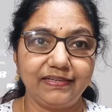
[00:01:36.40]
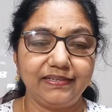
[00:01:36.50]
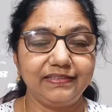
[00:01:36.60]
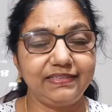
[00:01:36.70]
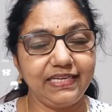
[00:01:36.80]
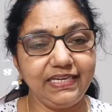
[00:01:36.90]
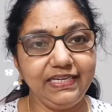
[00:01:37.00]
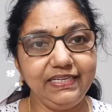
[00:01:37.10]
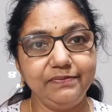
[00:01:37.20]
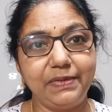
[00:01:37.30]

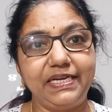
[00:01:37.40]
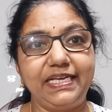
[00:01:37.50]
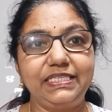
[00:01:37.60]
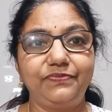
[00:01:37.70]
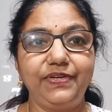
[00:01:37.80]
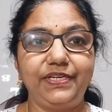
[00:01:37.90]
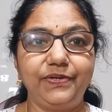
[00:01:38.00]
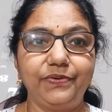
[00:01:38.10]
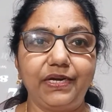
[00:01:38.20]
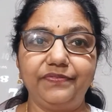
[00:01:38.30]
Then in my next
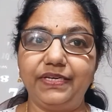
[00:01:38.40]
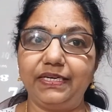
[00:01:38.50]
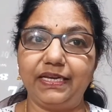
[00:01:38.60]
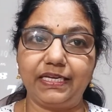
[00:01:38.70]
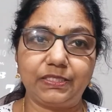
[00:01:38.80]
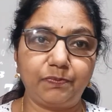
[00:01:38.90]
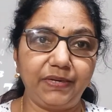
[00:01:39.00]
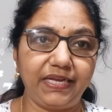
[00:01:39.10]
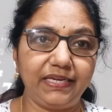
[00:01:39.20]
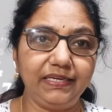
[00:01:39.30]
video, I will
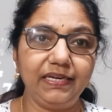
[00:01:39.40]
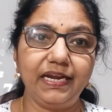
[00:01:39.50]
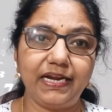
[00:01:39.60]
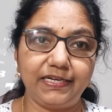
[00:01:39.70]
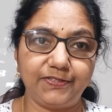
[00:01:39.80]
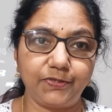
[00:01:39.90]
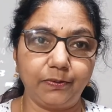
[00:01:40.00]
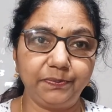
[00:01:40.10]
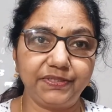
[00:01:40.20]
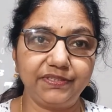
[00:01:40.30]
explain
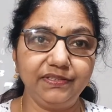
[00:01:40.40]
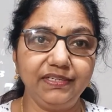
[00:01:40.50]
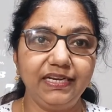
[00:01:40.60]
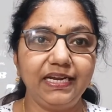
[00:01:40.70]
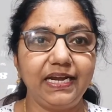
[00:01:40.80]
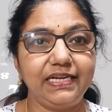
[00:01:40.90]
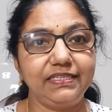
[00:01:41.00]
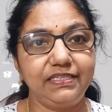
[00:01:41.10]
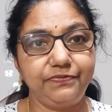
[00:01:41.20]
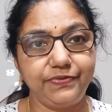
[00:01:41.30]
adsorption and the
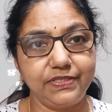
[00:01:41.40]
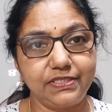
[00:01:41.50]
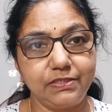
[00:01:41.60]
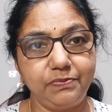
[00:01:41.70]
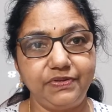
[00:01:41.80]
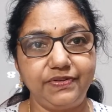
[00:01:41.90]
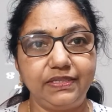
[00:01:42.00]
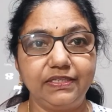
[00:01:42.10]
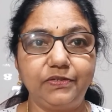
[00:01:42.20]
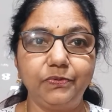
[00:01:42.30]
differences between
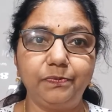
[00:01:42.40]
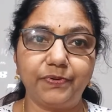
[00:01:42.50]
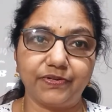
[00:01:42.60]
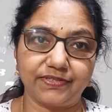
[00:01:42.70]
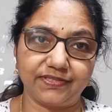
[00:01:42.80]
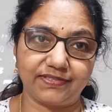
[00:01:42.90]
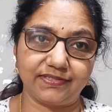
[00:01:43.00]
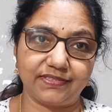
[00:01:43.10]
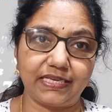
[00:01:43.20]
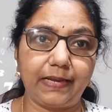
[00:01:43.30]
the two
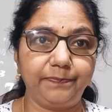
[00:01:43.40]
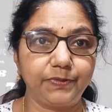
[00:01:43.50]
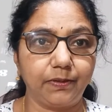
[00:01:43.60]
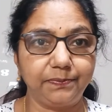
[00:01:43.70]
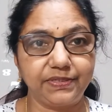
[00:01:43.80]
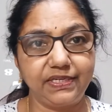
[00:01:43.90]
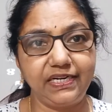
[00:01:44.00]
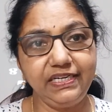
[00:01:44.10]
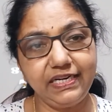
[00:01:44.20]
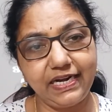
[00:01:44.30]
processes, absorption and
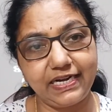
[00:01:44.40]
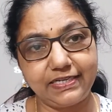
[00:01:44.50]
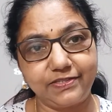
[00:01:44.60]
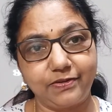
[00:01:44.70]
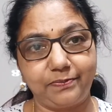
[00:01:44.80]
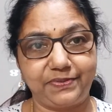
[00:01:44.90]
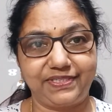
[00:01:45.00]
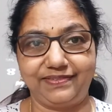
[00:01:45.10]
adsorption.